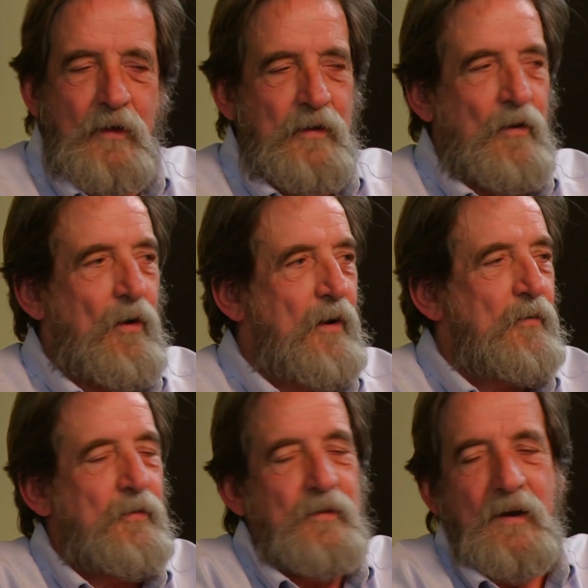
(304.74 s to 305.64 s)
and the
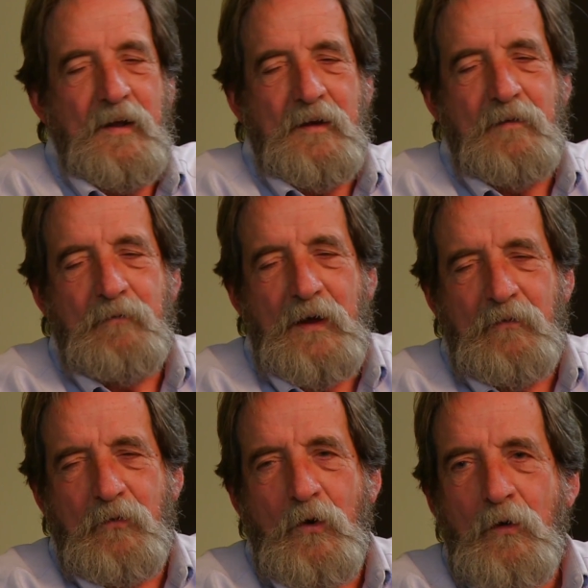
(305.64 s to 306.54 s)
article today in the
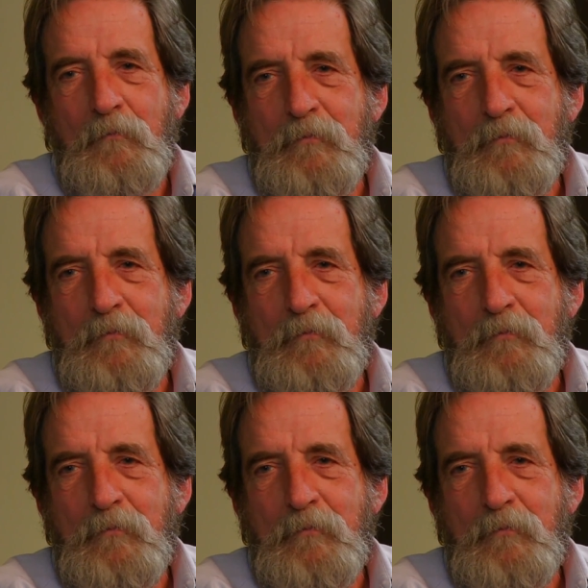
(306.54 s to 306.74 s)
paper,